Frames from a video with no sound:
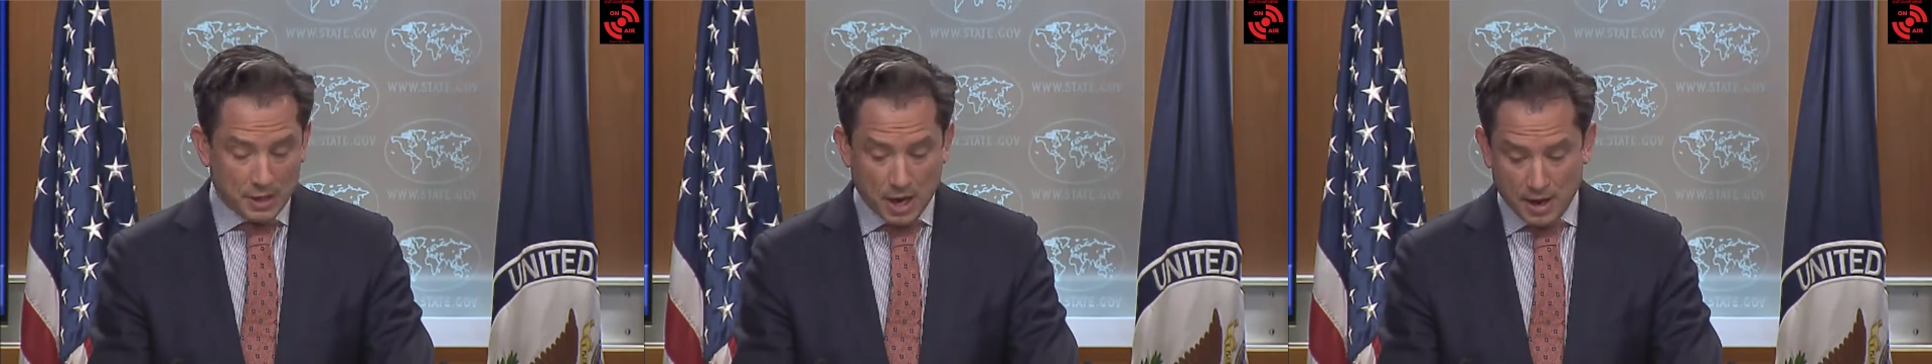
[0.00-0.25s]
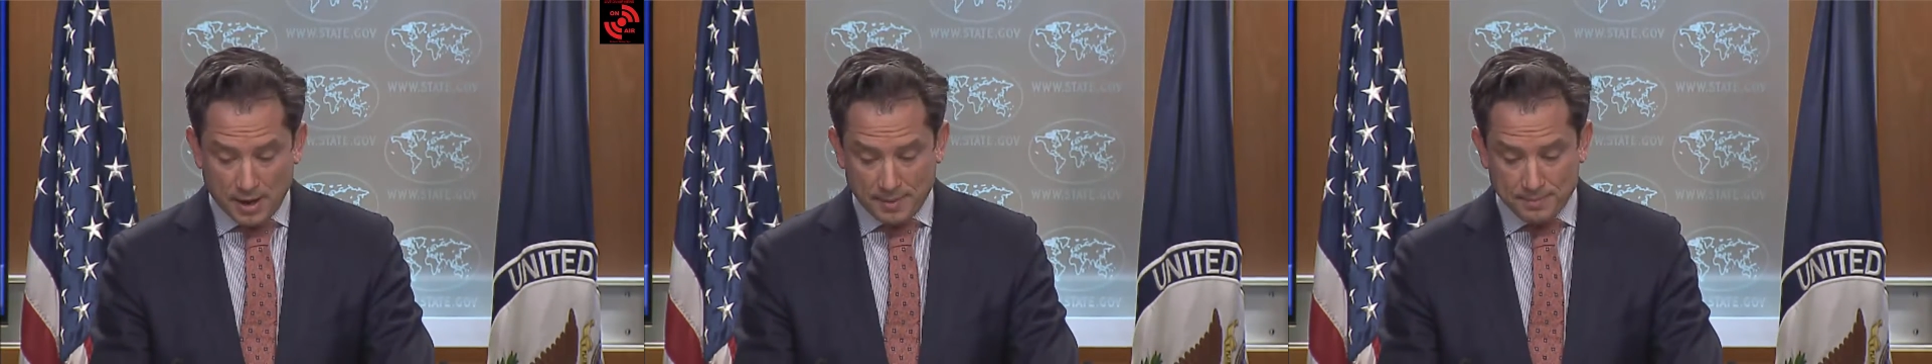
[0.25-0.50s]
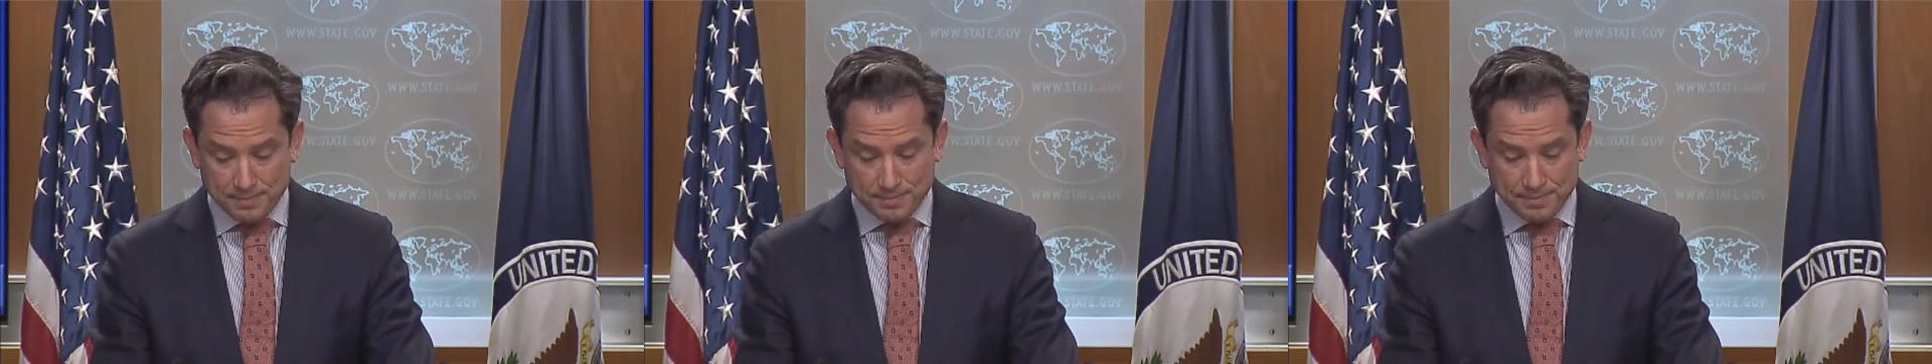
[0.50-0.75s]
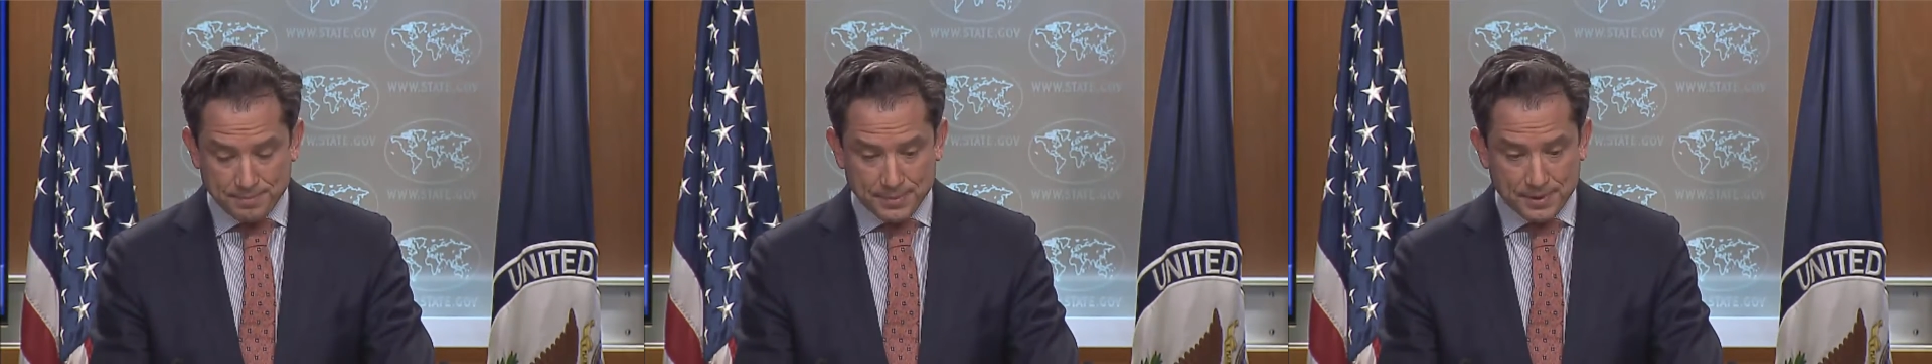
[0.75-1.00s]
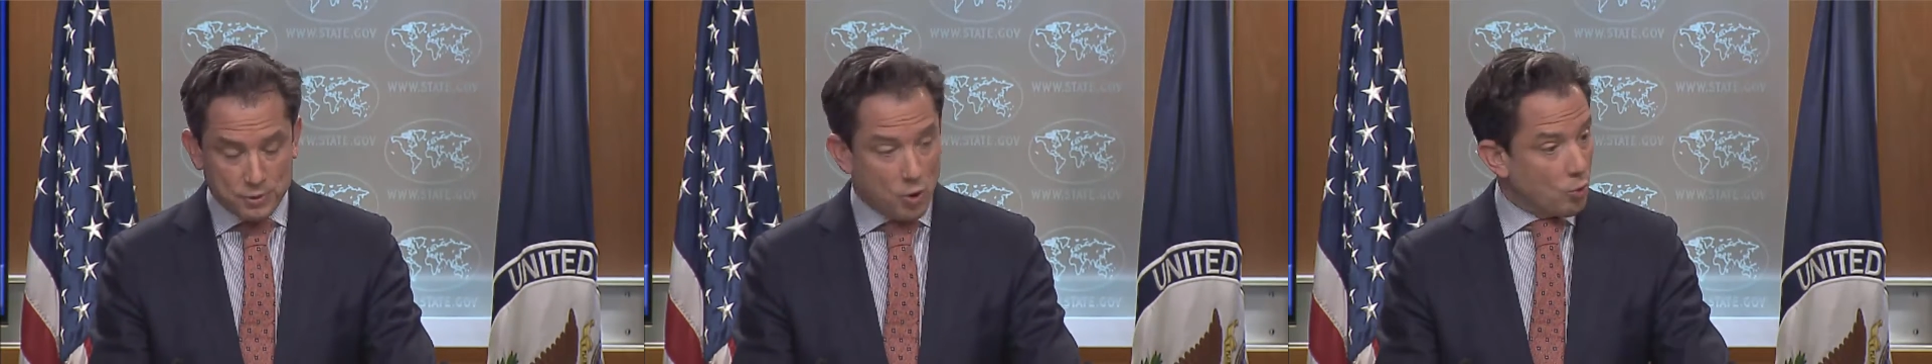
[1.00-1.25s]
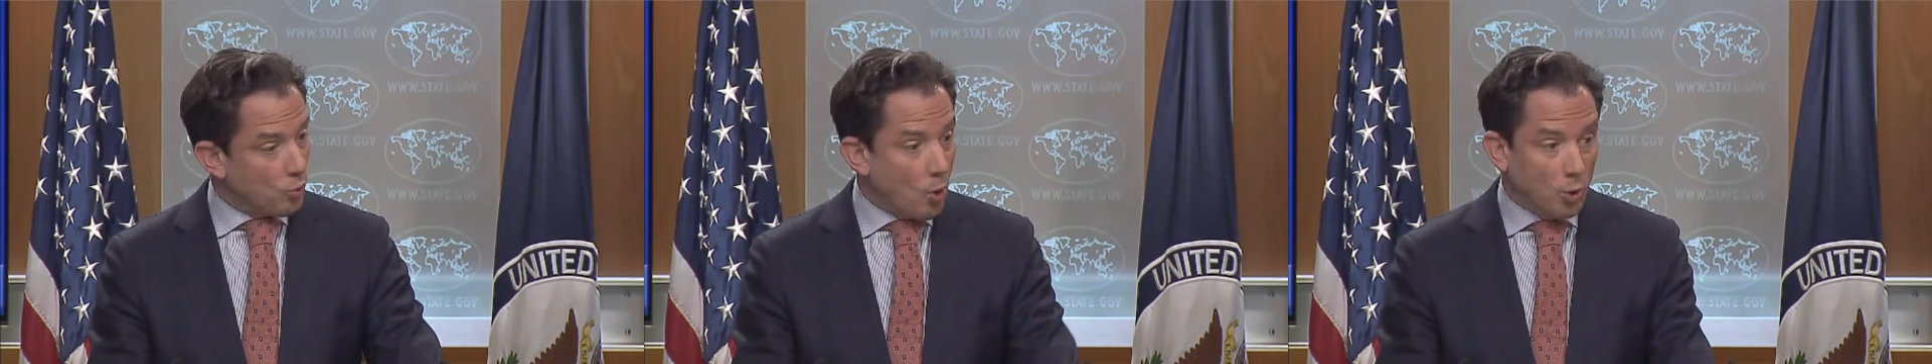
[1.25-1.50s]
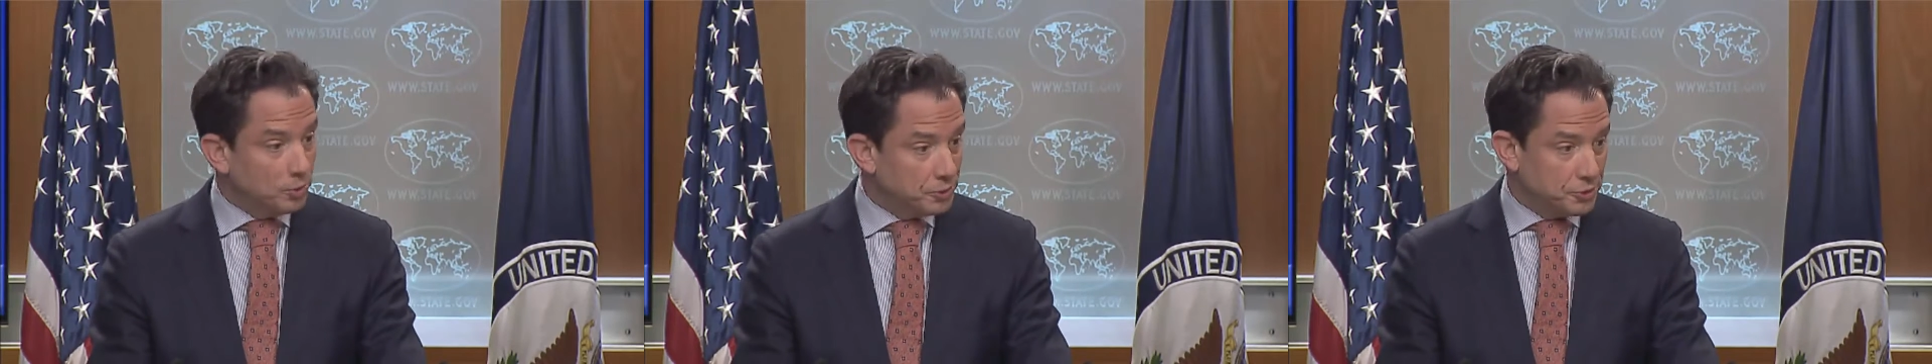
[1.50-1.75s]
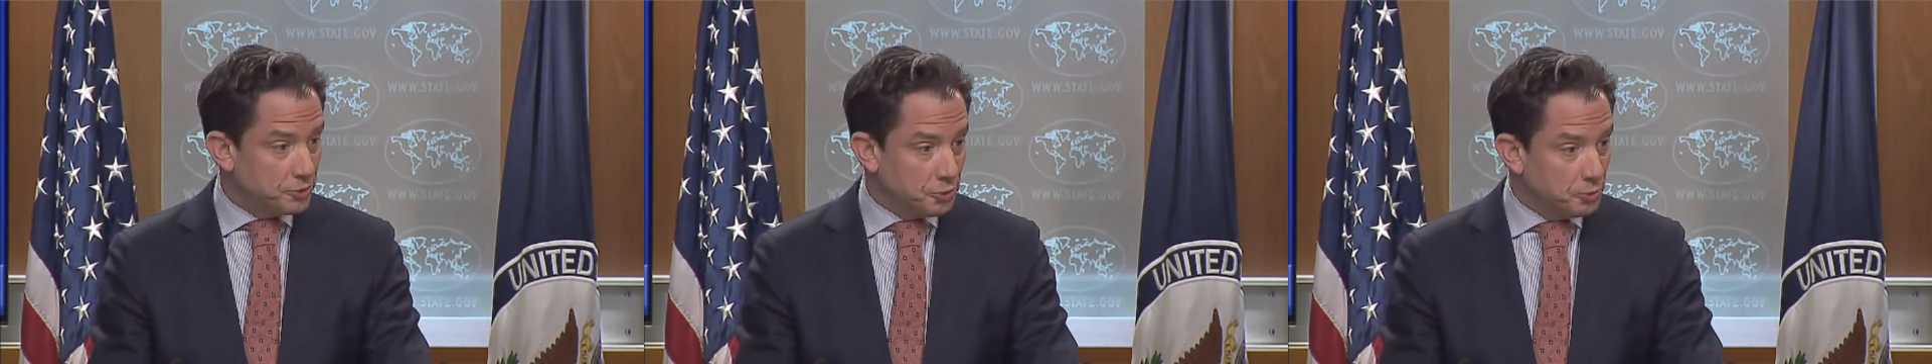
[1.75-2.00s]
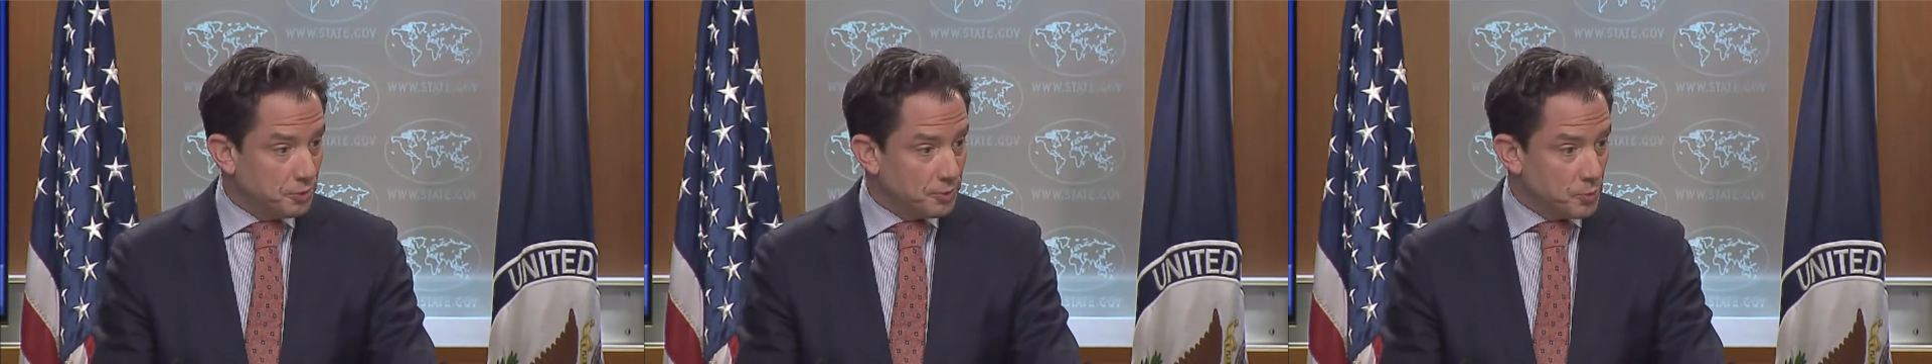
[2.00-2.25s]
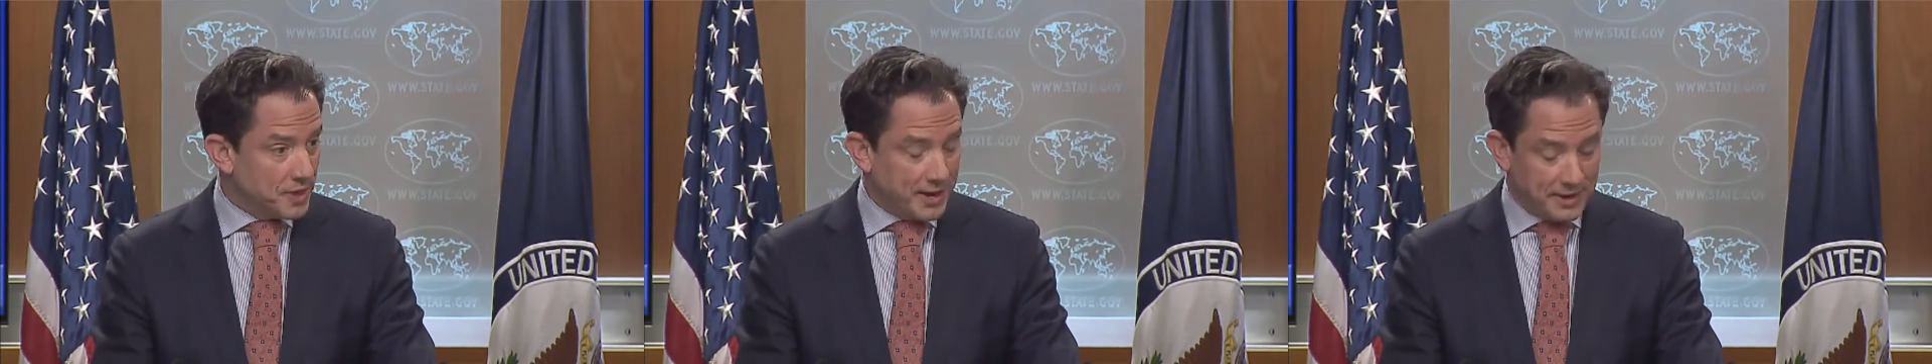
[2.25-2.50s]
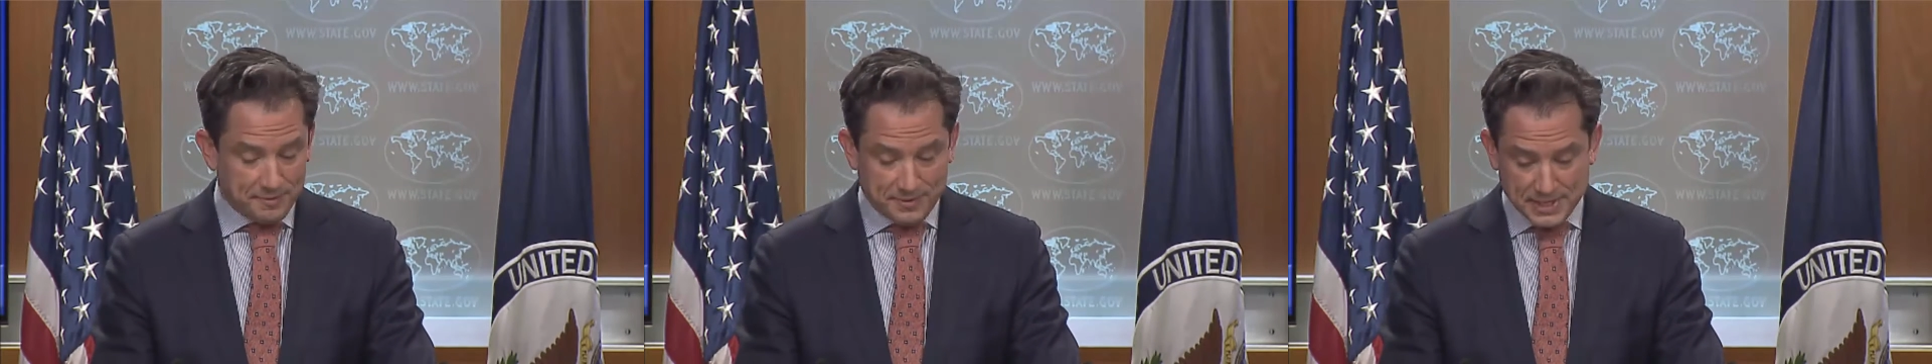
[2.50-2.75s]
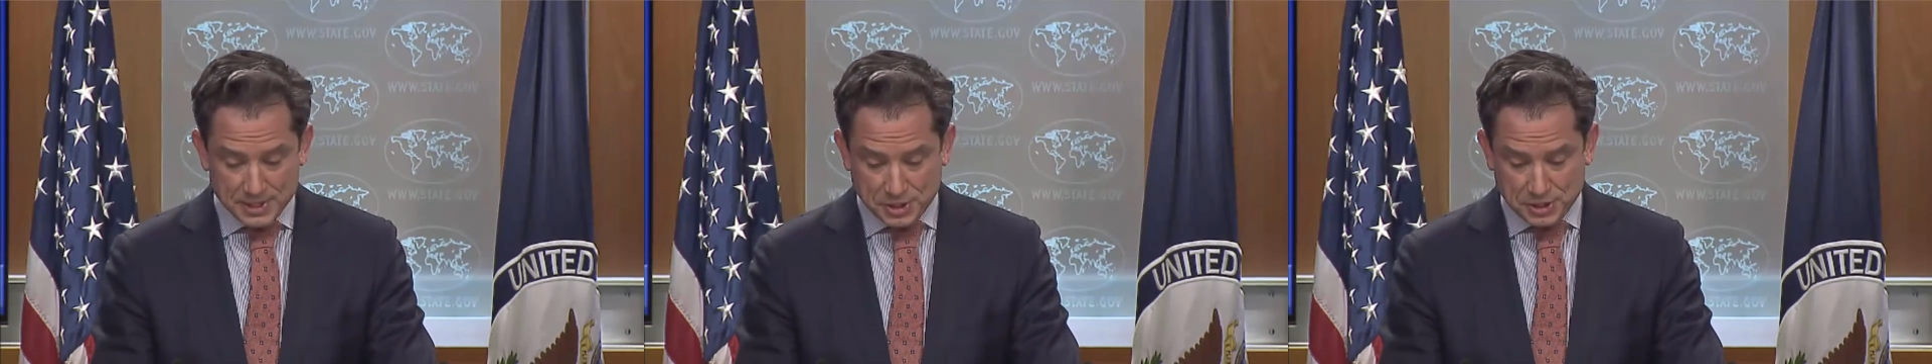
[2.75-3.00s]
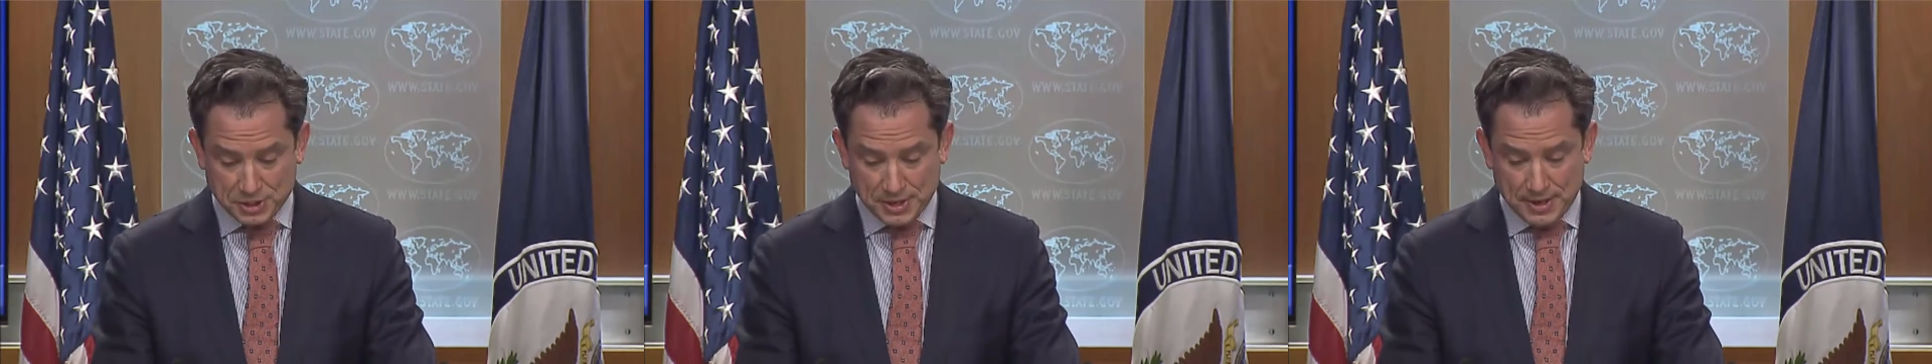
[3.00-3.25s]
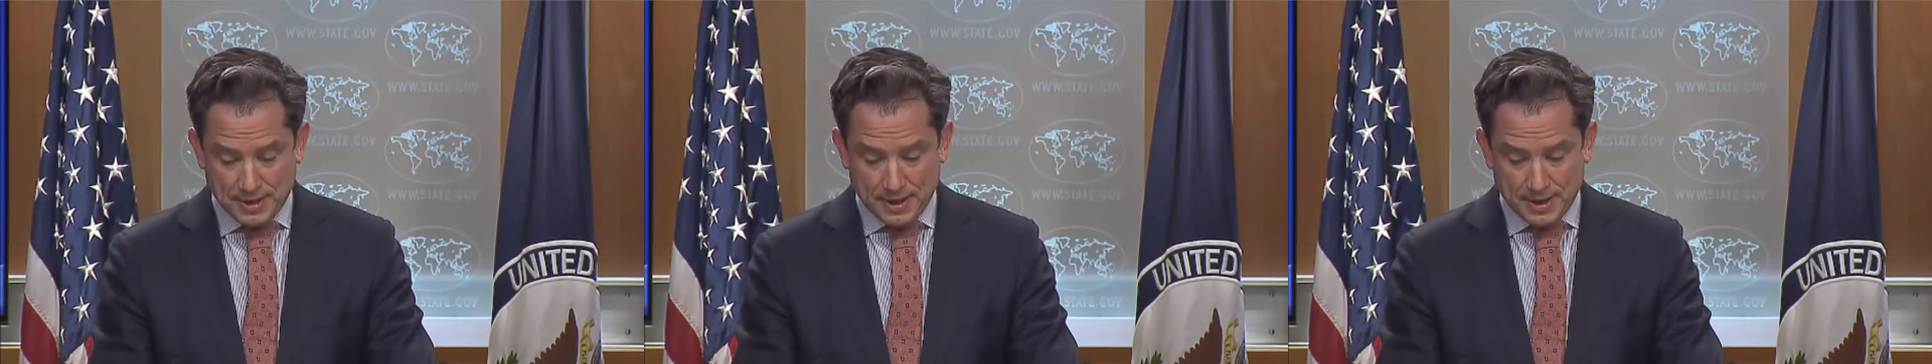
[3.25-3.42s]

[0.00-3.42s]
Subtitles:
no role to do with any of this.